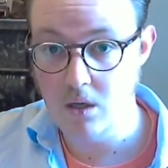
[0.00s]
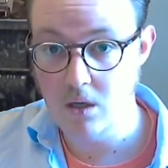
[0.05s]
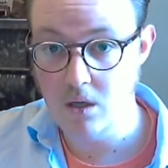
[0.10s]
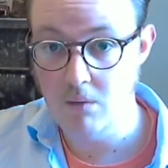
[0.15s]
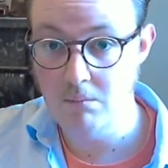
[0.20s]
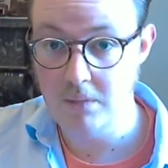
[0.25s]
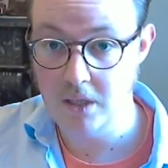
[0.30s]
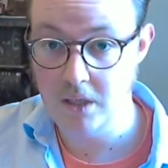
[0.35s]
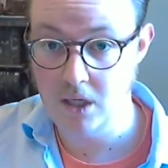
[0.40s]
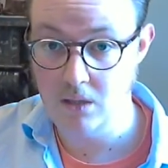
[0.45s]

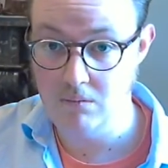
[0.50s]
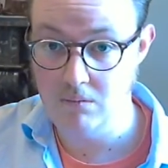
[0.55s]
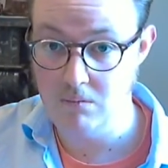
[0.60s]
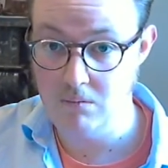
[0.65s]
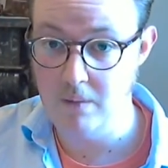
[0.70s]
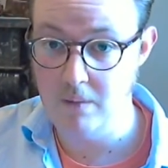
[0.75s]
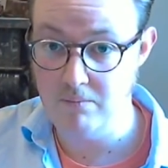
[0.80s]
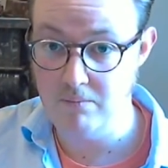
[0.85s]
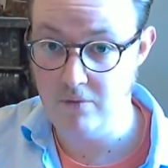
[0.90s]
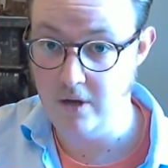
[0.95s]
complicate
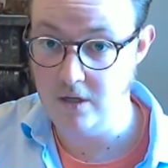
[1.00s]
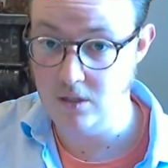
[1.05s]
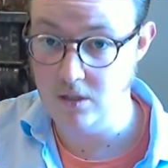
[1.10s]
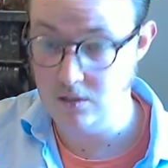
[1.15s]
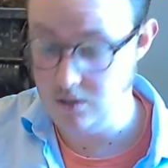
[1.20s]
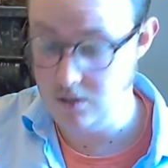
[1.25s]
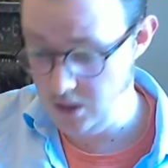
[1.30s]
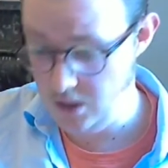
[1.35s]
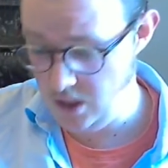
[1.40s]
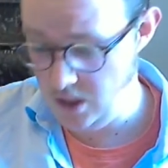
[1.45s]
my
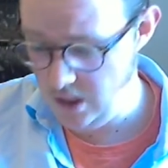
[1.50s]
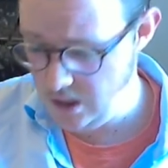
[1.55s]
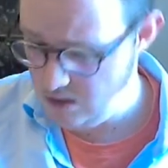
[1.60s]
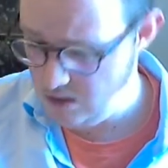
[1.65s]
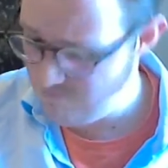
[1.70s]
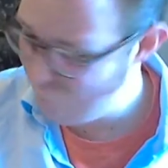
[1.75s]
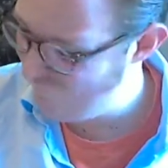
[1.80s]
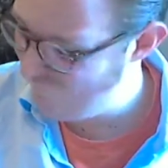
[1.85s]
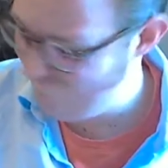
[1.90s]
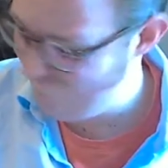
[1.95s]
pregnancy.
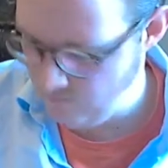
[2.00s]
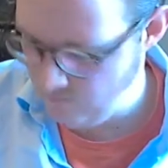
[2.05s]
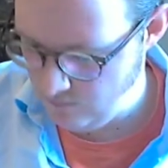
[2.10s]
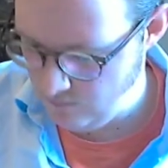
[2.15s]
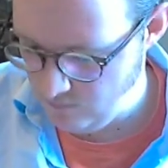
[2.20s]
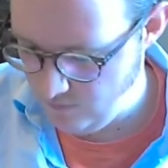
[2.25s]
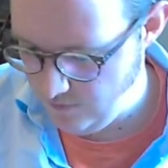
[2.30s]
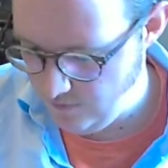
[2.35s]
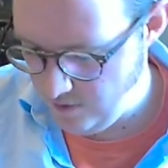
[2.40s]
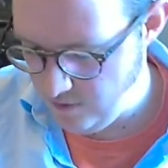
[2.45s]
Oh,
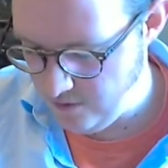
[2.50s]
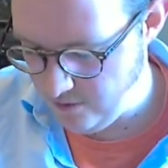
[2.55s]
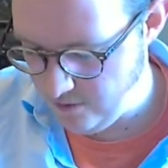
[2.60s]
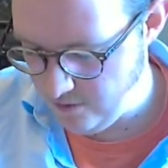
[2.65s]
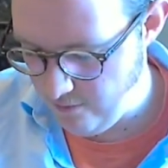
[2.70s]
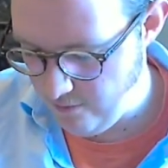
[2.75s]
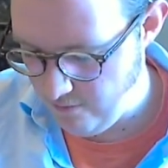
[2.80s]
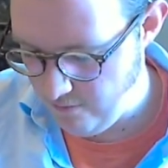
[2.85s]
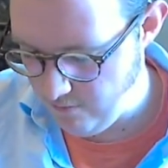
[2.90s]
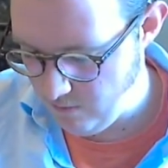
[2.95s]
very
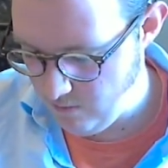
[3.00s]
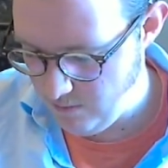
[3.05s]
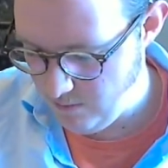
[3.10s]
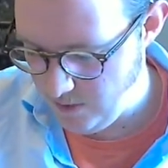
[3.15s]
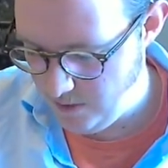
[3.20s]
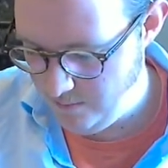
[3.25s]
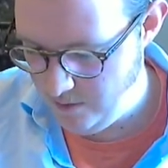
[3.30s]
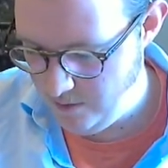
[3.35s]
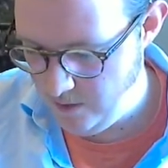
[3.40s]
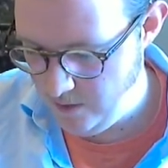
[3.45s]
sorry for the
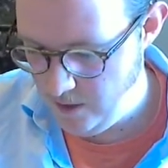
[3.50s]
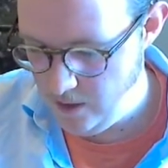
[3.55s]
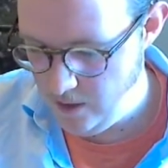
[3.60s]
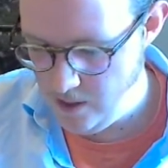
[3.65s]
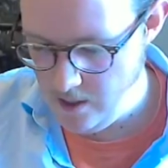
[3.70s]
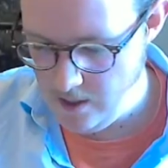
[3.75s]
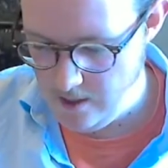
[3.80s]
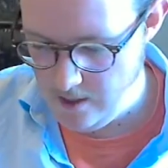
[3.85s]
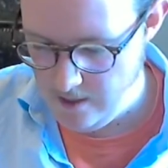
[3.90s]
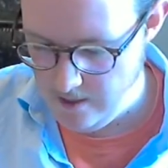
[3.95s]
baby.
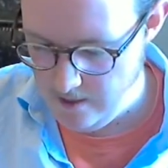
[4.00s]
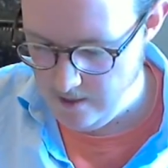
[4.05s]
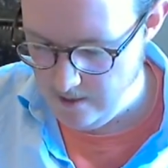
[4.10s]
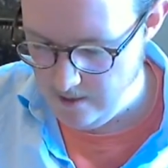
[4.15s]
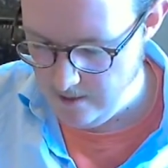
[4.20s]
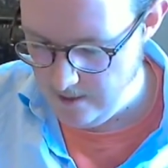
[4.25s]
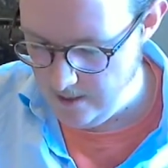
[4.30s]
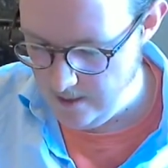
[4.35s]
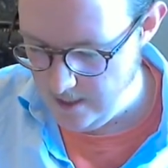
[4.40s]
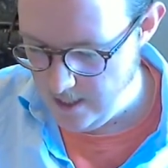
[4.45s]

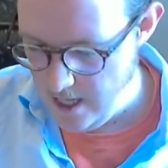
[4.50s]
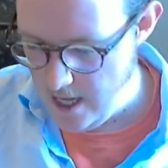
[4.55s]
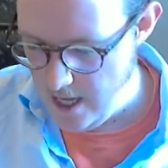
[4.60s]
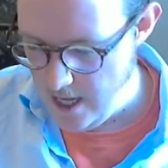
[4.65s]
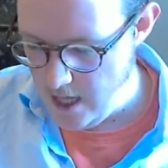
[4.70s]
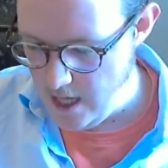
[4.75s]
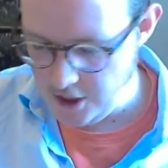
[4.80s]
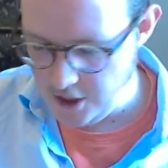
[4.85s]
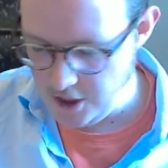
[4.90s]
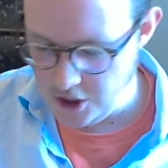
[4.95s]

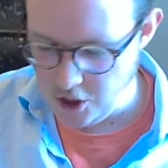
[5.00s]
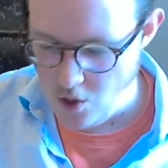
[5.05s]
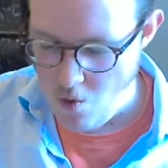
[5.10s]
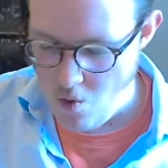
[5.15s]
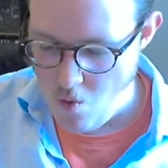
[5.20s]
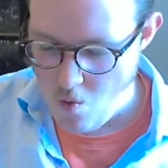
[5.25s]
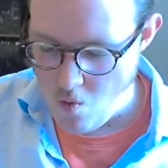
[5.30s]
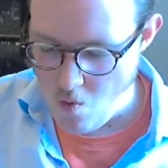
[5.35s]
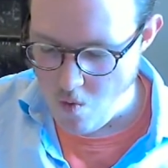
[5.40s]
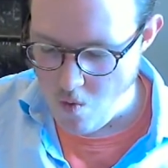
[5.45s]

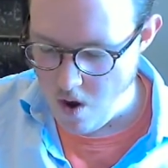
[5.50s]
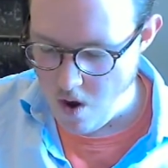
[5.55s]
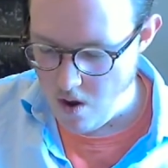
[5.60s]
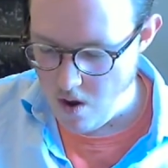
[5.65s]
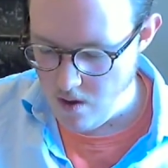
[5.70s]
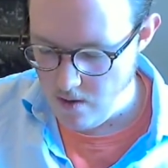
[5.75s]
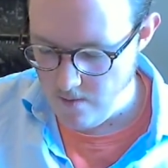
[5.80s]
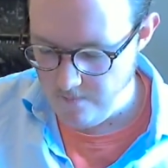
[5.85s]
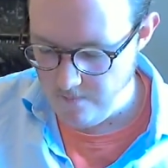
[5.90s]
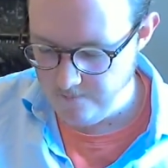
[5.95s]
So,
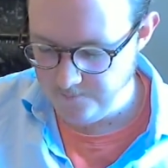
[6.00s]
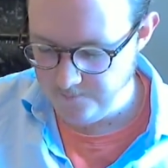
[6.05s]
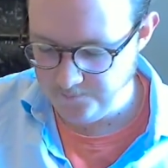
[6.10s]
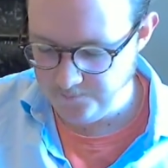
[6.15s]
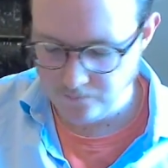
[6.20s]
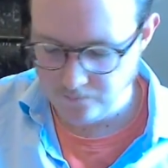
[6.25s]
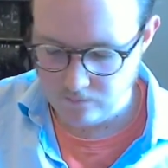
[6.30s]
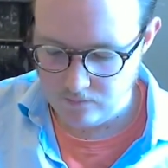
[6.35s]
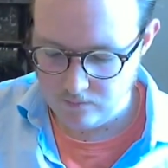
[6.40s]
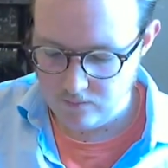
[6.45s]

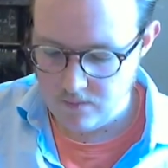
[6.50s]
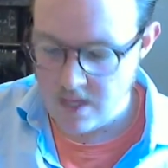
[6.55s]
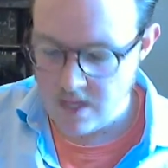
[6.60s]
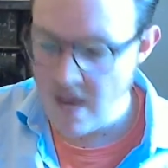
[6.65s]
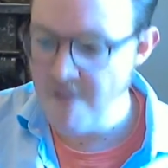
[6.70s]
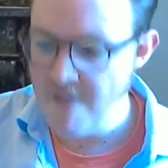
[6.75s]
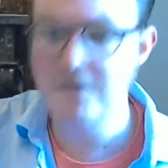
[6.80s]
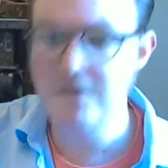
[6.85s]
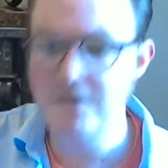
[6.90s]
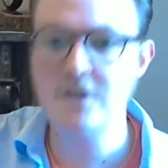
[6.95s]

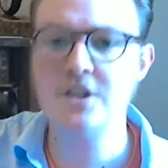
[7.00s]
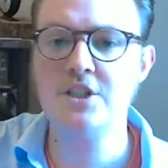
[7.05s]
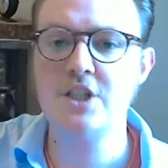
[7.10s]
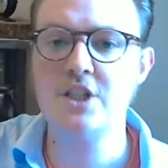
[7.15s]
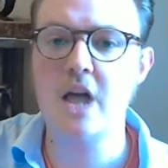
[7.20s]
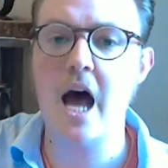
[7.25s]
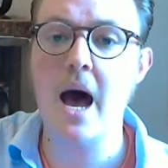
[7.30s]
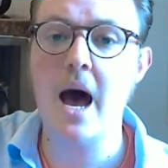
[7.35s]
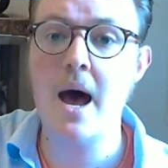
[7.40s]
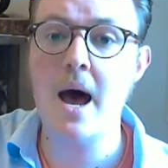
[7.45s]

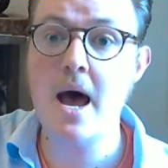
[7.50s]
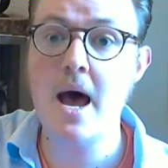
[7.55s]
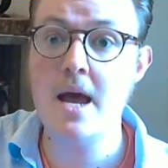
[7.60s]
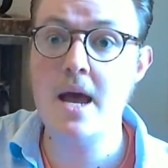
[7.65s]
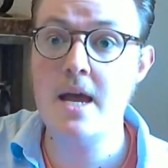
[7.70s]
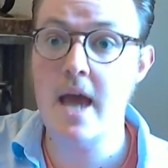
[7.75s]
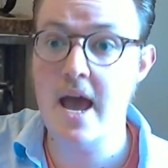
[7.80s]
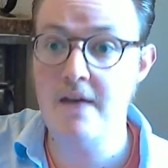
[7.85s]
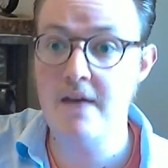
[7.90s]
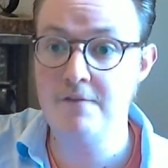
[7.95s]
first,
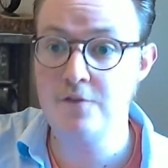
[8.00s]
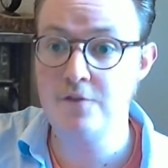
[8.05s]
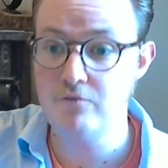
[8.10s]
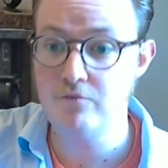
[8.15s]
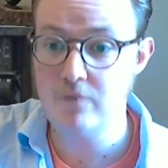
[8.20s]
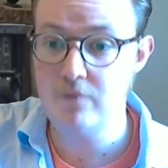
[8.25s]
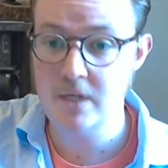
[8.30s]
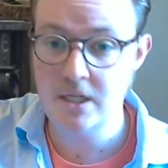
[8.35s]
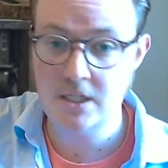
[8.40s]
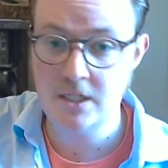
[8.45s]
I have to
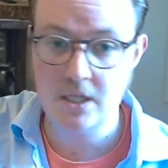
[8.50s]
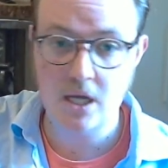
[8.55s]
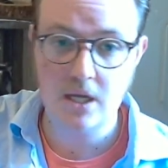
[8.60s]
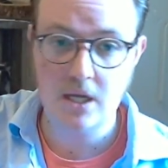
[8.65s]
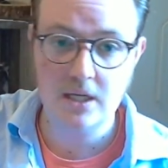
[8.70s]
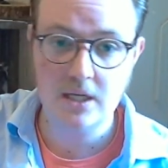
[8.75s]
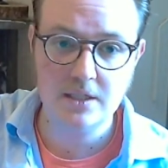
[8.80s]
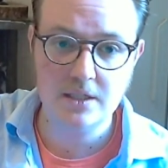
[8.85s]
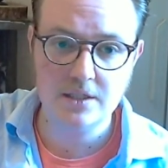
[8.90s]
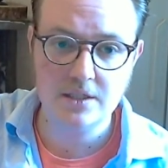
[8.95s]
read a
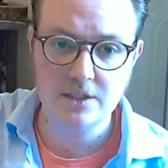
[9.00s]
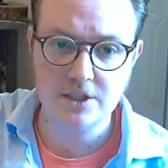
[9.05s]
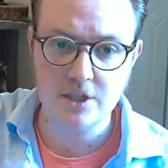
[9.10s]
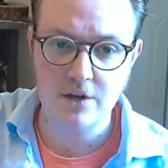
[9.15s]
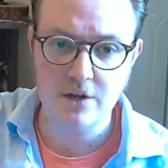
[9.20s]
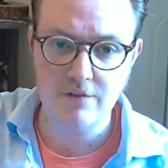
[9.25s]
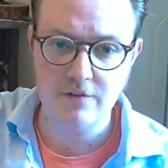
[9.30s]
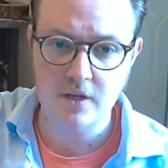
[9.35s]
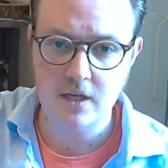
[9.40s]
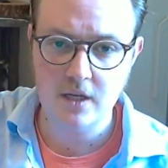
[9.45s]
little
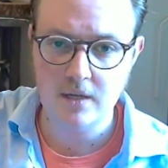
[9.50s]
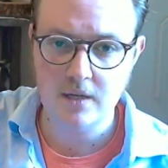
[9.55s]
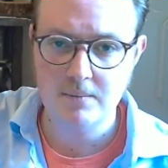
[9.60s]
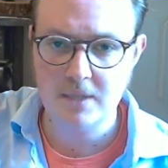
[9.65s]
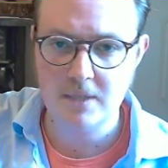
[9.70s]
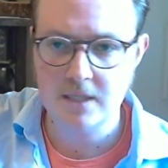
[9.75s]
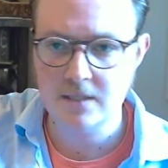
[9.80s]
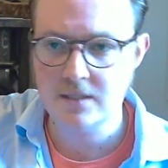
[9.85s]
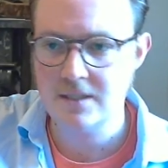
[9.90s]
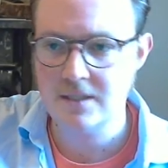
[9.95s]
stuff here
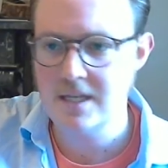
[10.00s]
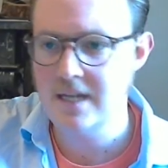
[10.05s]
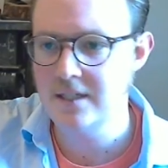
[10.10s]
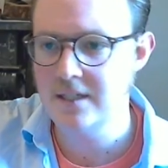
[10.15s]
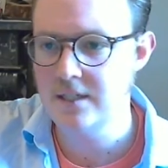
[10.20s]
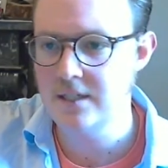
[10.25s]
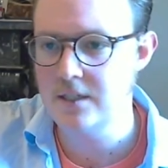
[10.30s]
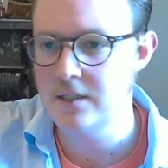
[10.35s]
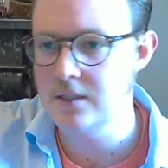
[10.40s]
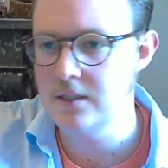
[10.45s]
because
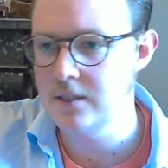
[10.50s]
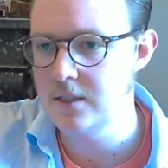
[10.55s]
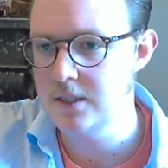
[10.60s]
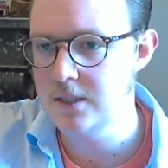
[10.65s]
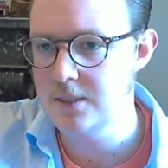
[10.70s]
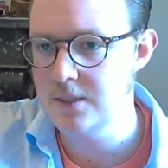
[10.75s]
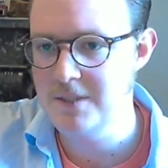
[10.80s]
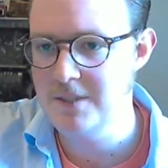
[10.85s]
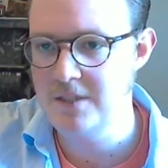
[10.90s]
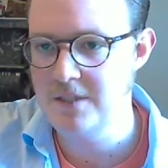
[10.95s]
that's the
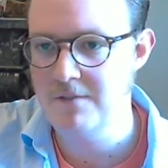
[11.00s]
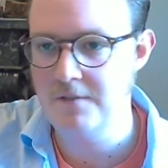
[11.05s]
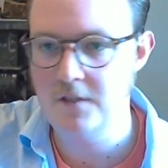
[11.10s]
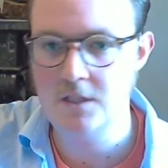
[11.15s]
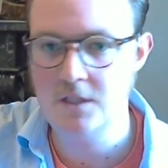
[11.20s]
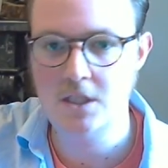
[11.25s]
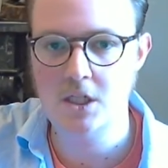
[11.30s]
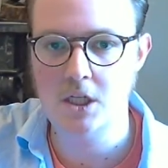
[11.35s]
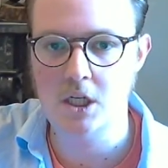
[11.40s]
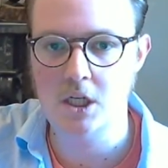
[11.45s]

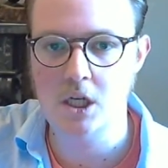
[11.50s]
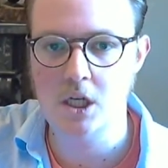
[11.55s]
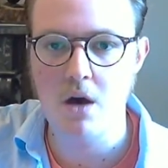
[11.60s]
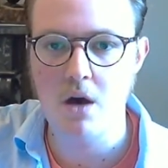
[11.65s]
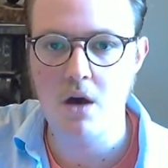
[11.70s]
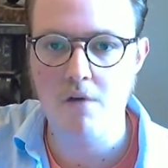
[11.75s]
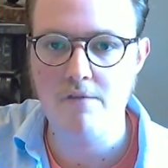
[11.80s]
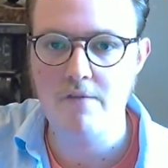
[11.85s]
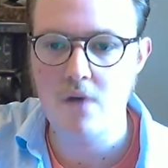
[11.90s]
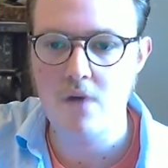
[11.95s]
specificity
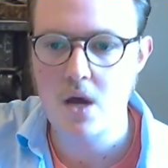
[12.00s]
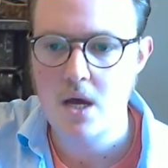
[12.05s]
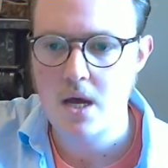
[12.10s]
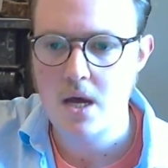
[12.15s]
of